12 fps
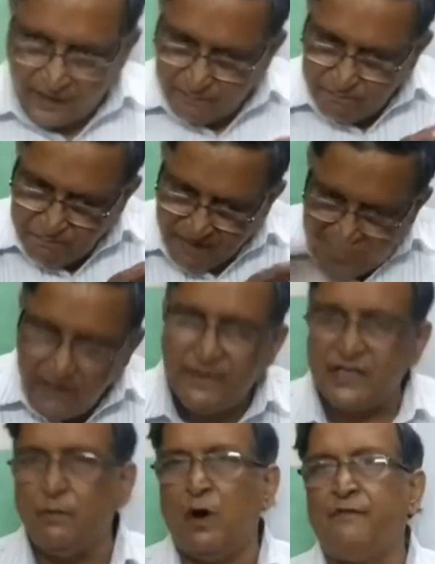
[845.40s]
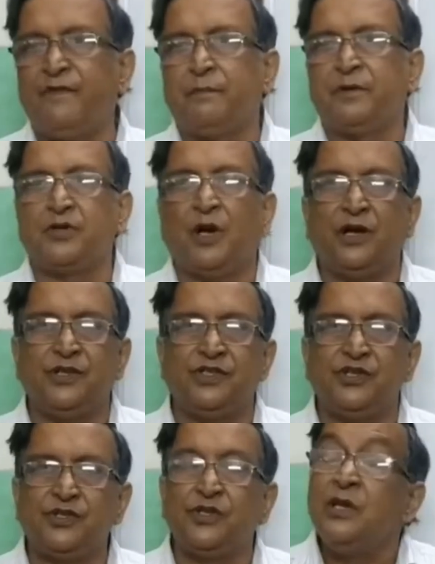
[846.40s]
had many metamorphic
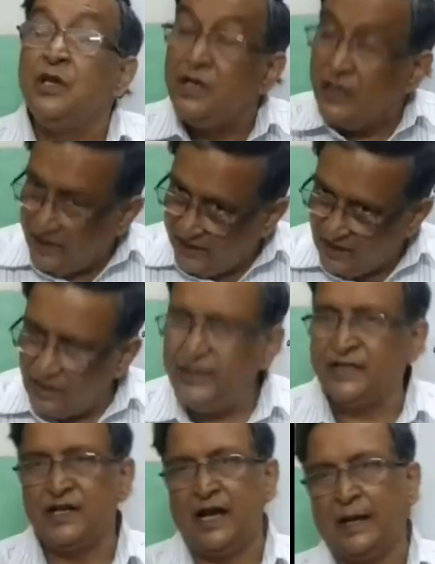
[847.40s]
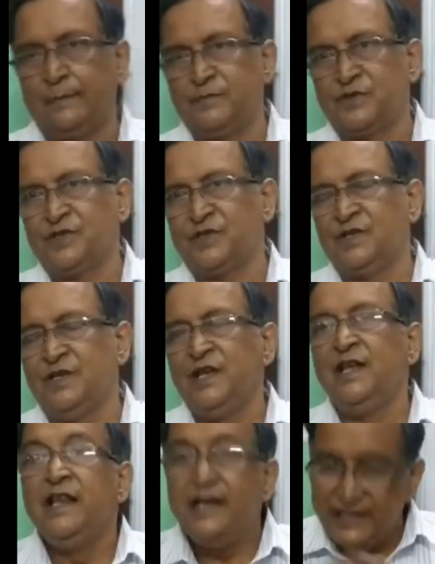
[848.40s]
petrologists in earlier times.
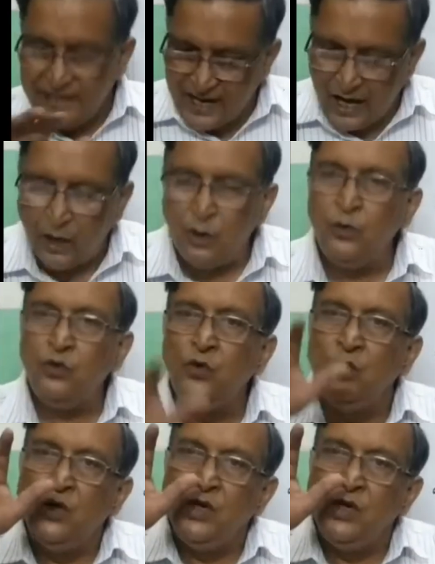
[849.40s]
Now